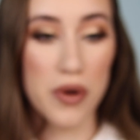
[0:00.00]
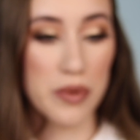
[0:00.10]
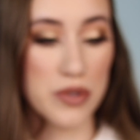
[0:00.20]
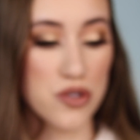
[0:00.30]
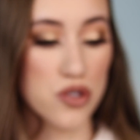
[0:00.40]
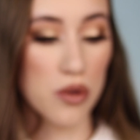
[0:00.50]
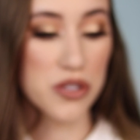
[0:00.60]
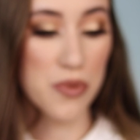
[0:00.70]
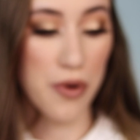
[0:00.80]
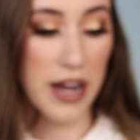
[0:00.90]
Point was so
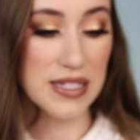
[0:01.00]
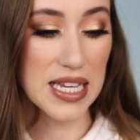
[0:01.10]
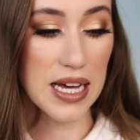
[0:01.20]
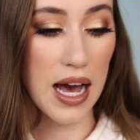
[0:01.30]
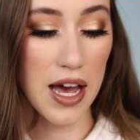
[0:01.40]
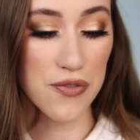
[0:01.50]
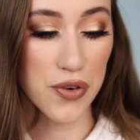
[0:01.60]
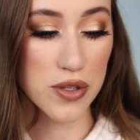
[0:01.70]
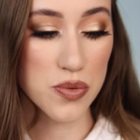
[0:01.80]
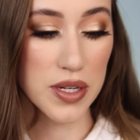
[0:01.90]
surprising. At
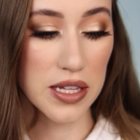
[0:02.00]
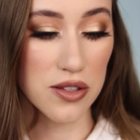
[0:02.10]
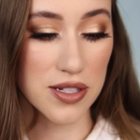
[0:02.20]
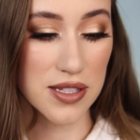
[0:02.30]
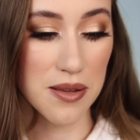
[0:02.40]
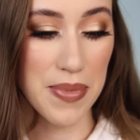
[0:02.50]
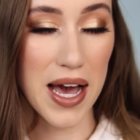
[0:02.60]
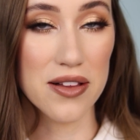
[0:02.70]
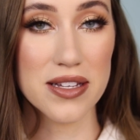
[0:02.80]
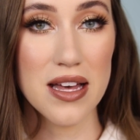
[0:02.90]
first, when I looked at the
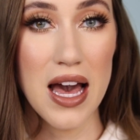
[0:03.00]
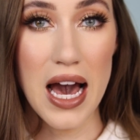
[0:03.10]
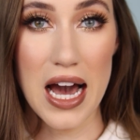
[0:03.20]
palette,